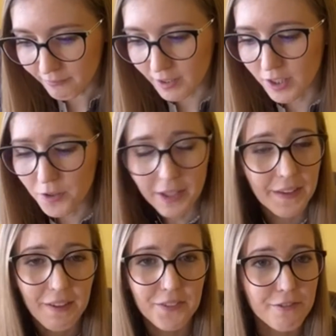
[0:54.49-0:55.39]
You can
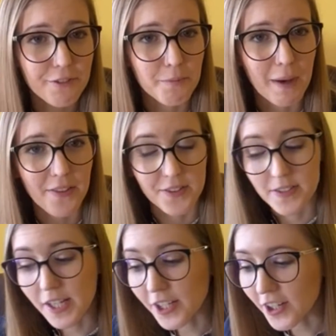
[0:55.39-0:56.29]
have different methods
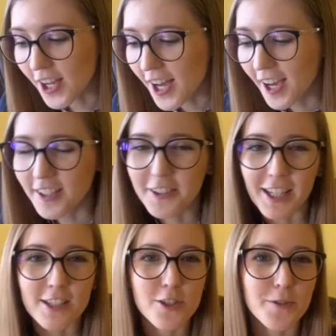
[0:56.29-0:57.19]
here. You can
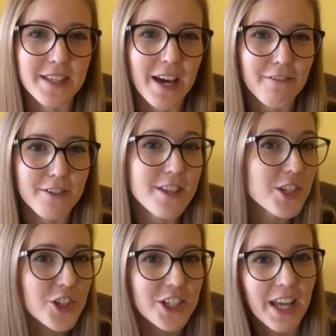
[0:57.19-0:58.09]
choose every
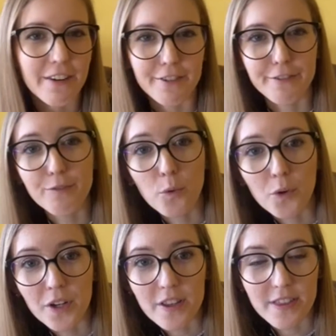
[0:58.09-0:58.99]
third, every
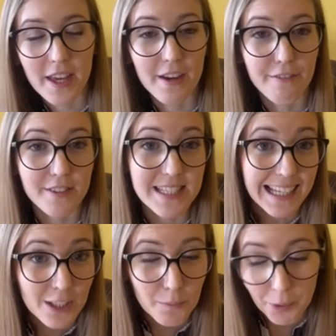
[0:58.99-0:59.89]
fourth, every
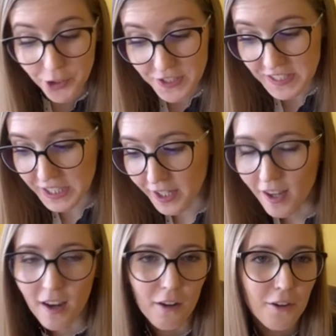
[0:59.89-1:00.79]
second person,
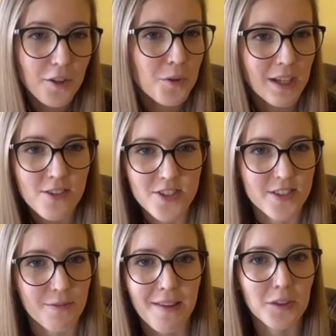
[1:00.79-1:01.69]
or you can just
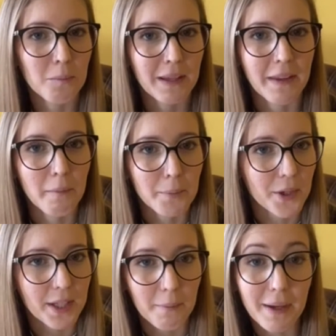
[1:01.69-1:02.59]
randomly number
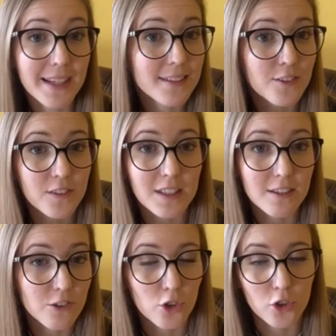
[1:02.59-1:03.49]
them. It
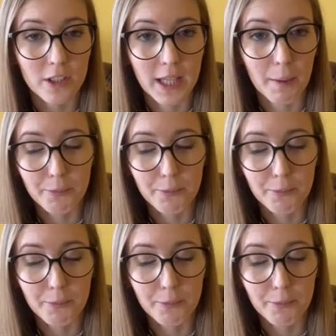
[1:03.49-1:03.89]
is totally up